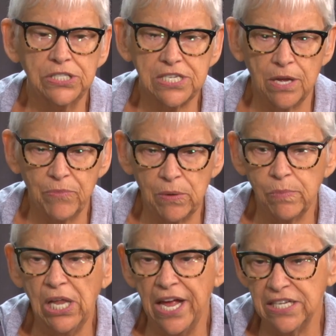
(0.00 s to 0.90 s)
and something
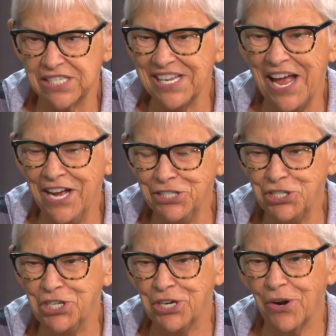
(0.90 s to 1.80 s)
plants
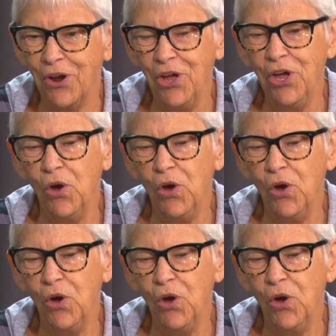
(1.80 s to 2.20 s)
last year.